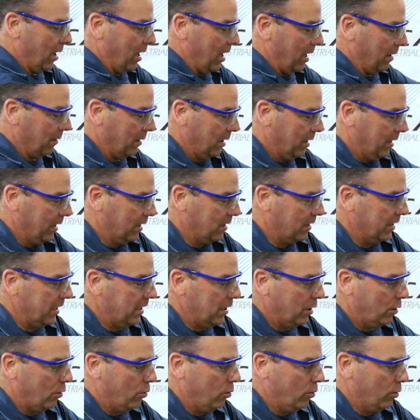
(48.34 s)
I'm going to clean
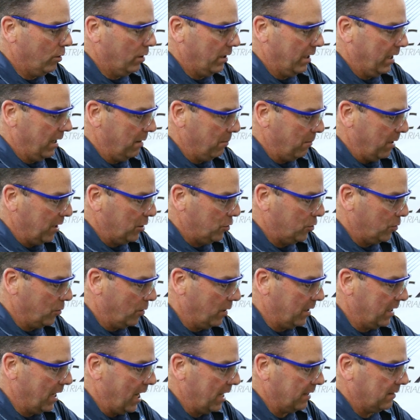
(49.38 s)
the cooler and make sure
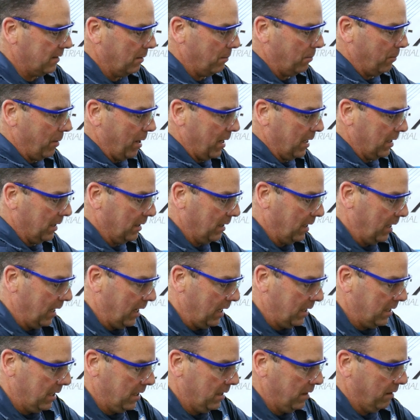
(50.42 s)
not to bend
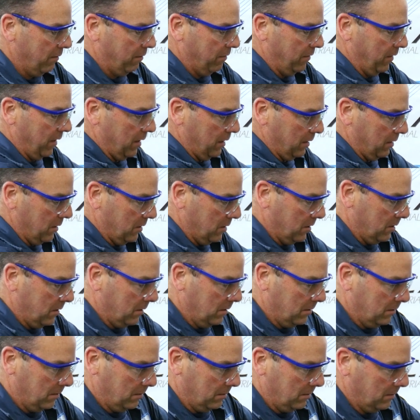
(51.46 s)
any of the
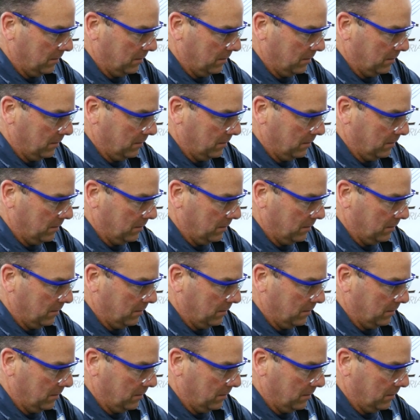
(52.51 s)
fins.